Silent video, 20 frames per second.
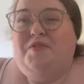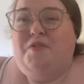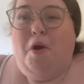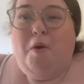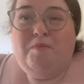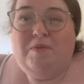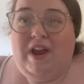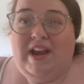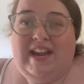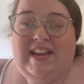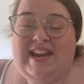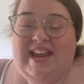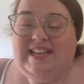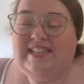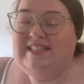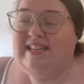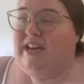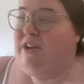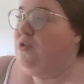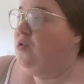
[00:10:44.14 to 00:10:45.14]
like an
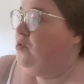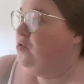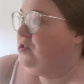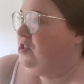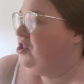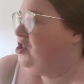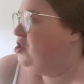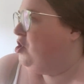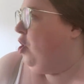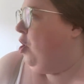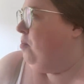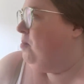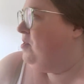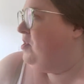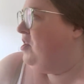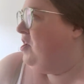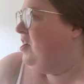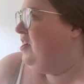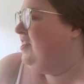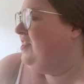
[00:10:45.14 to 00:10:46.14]
Estee Lauder shop
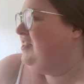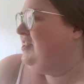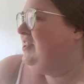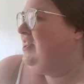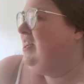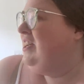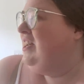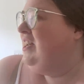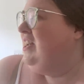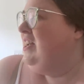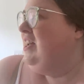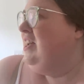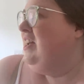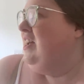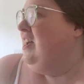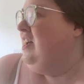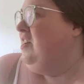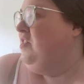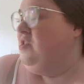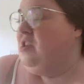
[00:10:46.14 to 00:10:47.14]
that
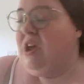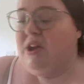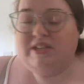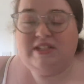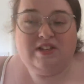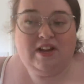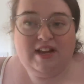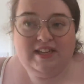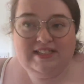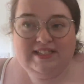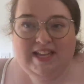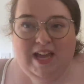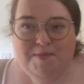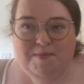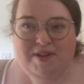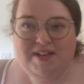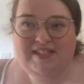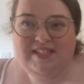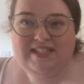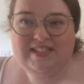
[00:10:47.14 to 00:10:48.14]
it's nice to get a
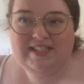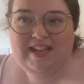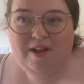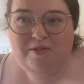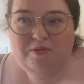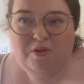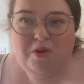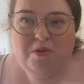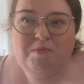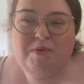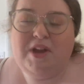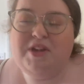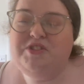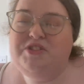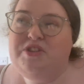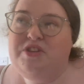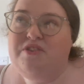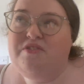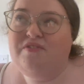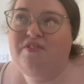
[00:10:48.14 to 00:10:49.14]
bit of discount on. But I
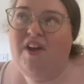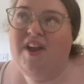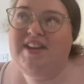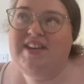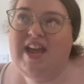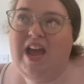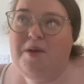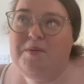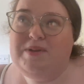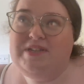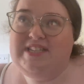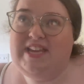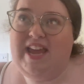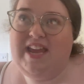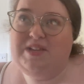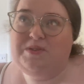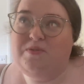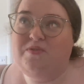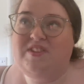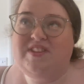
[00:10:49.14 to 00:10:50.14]
do find
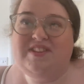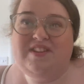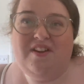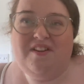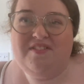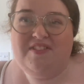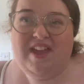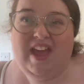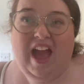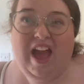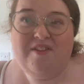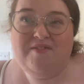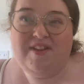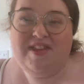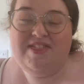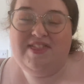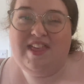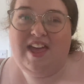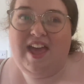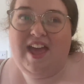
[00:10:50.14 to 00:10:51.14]
nowadays that the stuff they have
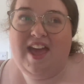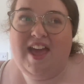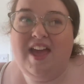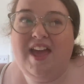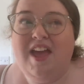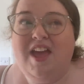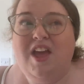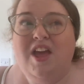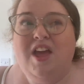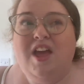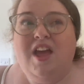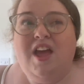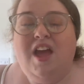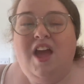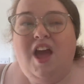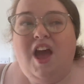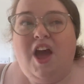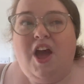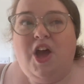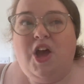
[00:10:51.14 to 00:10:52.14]
in there,
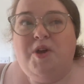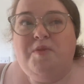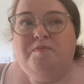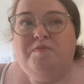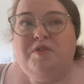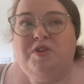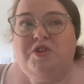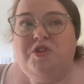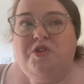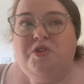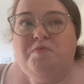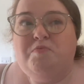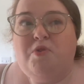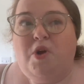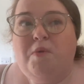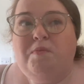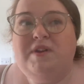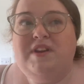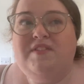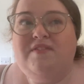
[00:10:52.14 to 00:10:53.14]
you can
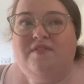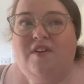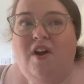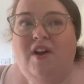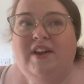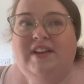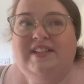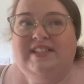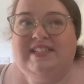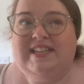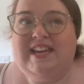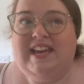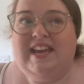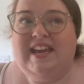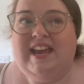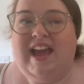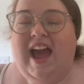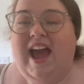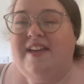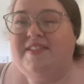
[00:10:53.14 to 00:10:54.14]
probably find
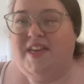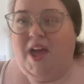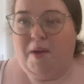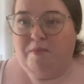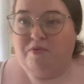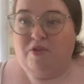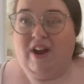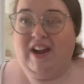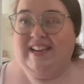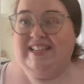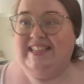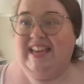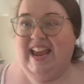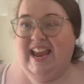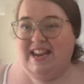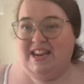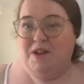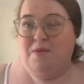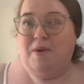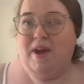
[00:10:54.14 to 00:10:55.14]
it at that price
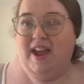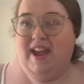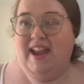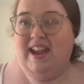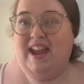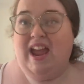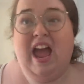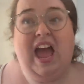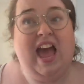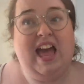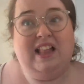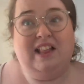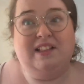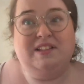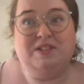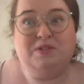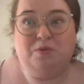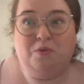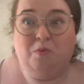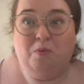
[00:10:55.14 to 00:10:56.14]
anyway
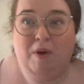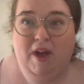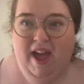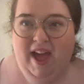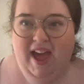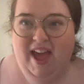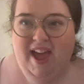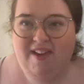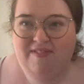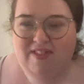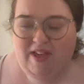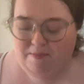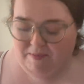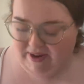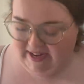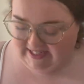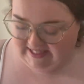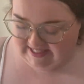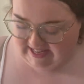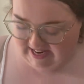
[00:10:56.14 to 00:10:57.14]
elsewhere, if that
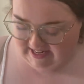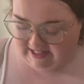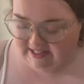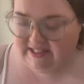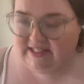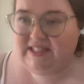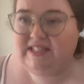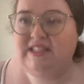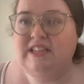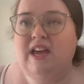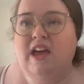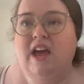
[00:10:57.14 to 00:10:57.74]
makes sense.